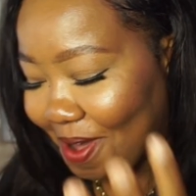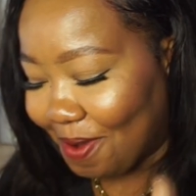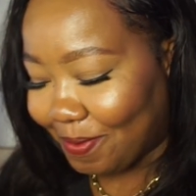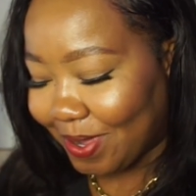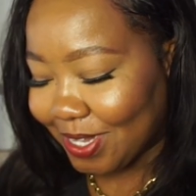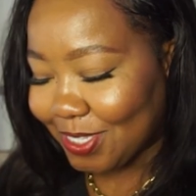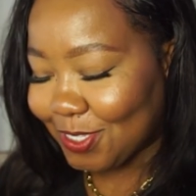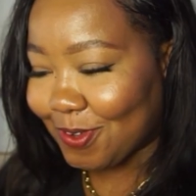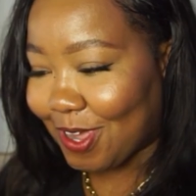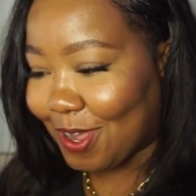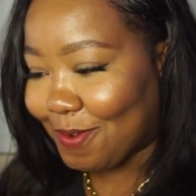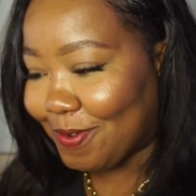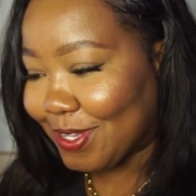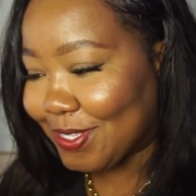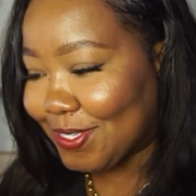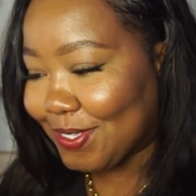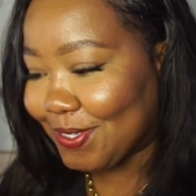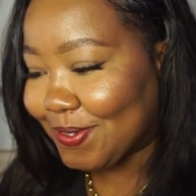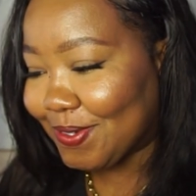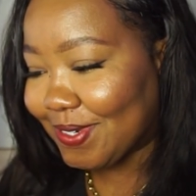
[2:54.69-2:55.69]
What do I
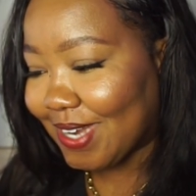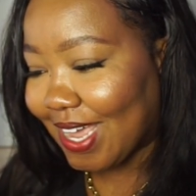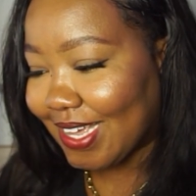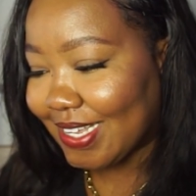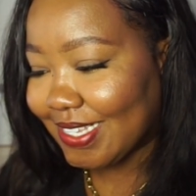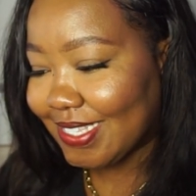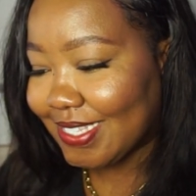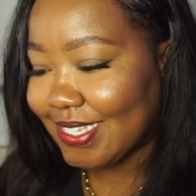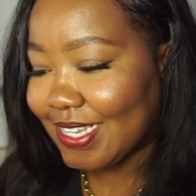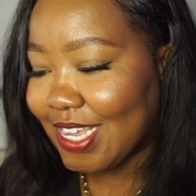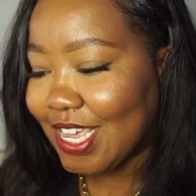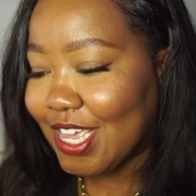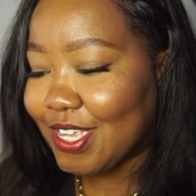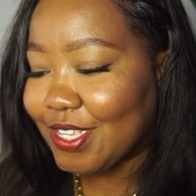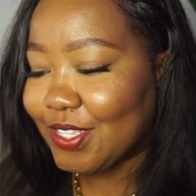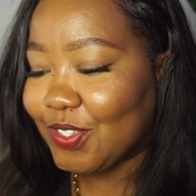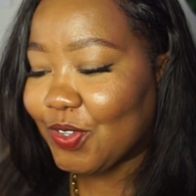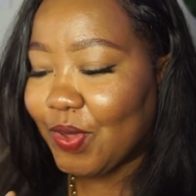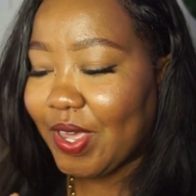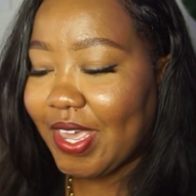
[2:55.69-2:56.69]
want to do next?
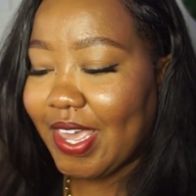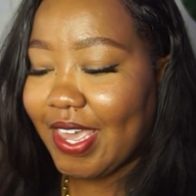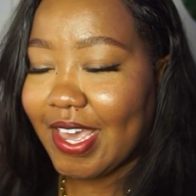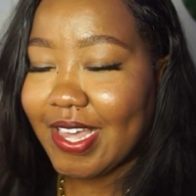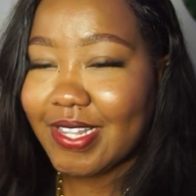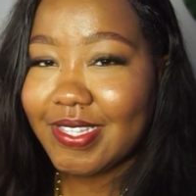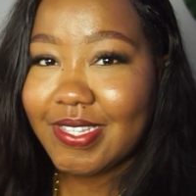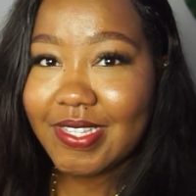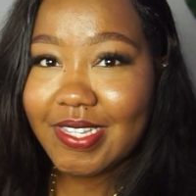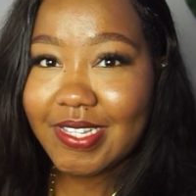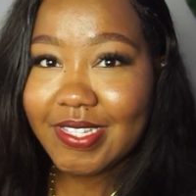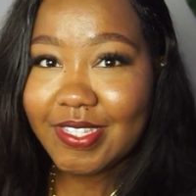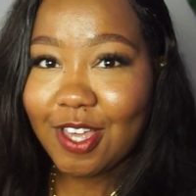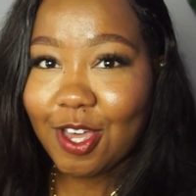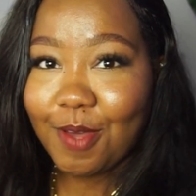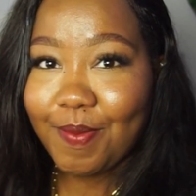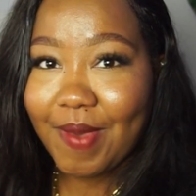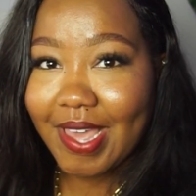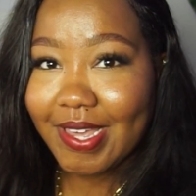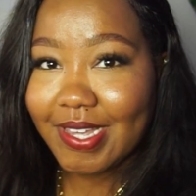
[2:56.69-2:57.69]
So here to the
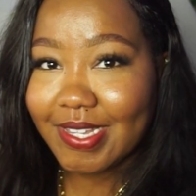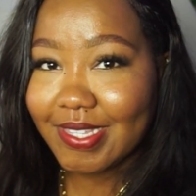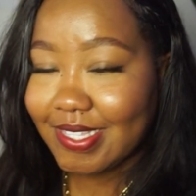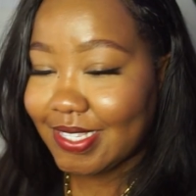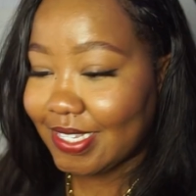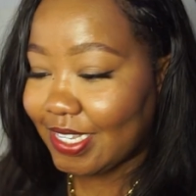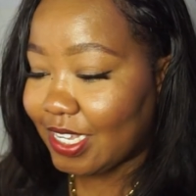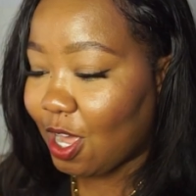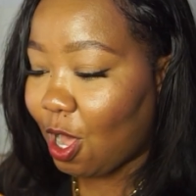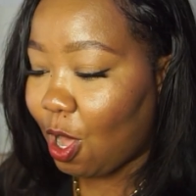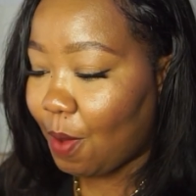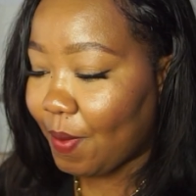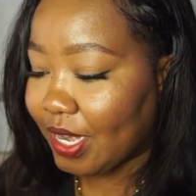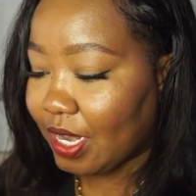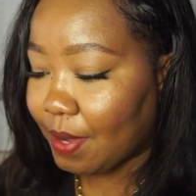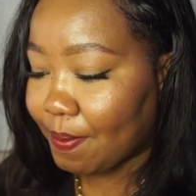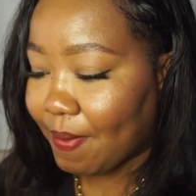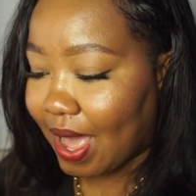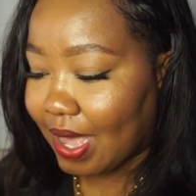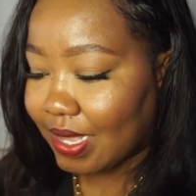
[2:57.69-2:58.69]
top, I can see how
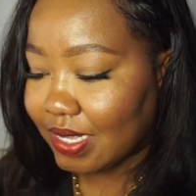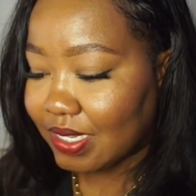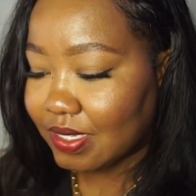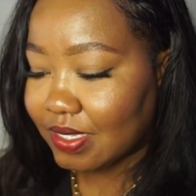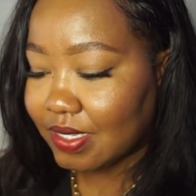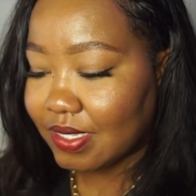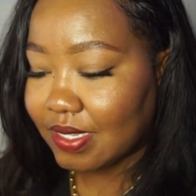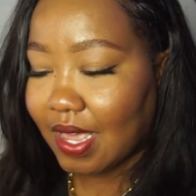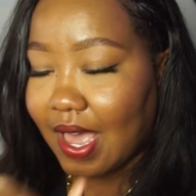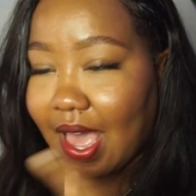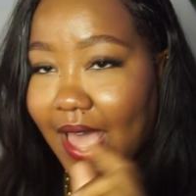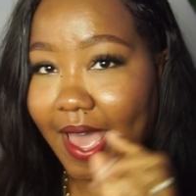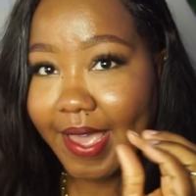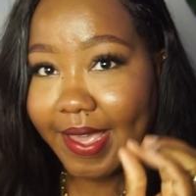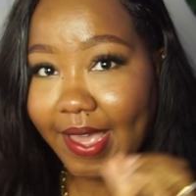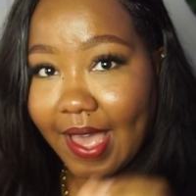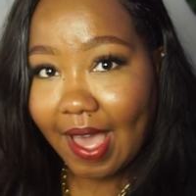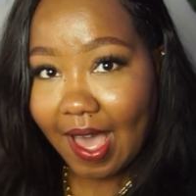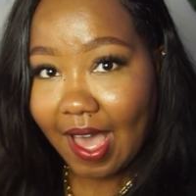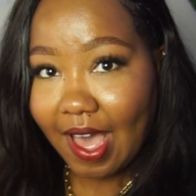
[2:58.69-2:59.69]
many miles
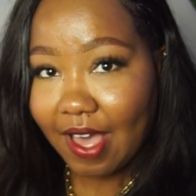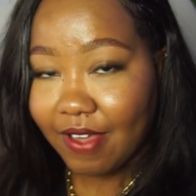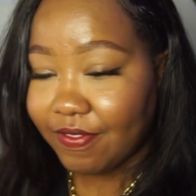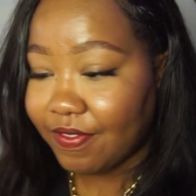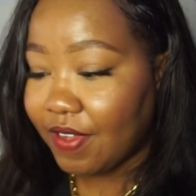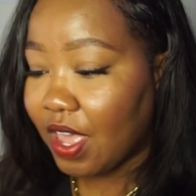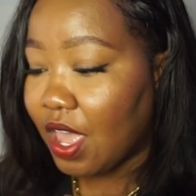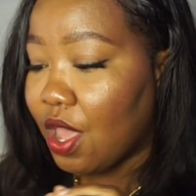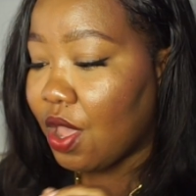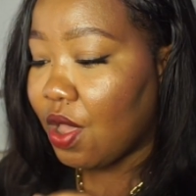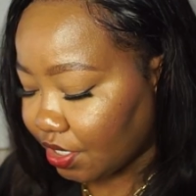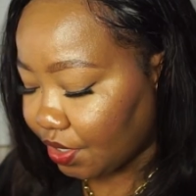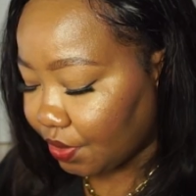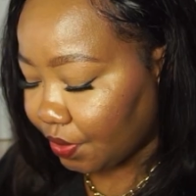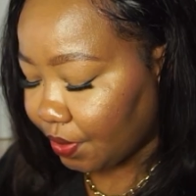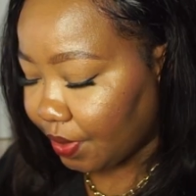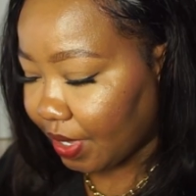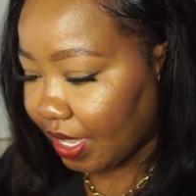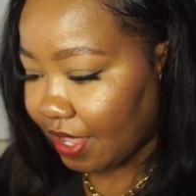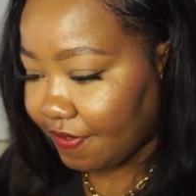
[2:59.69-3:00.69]
I have.
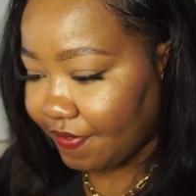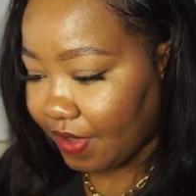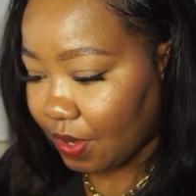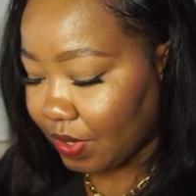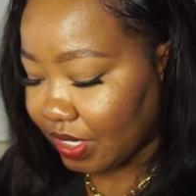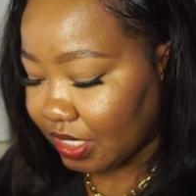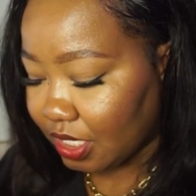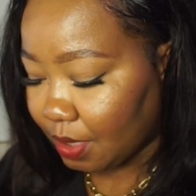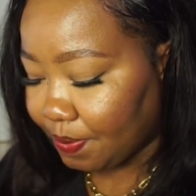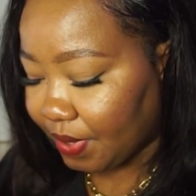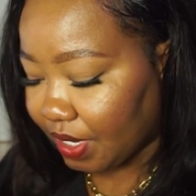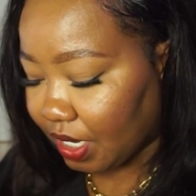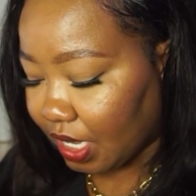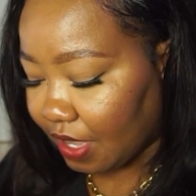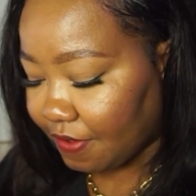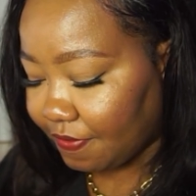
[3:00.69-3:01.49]
So if I want to book a